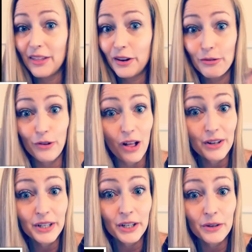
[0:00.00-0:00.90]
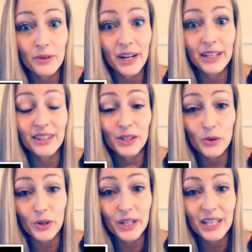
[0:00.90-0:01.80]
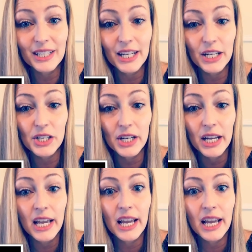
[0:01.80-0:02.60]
They're volunteer run, this organization,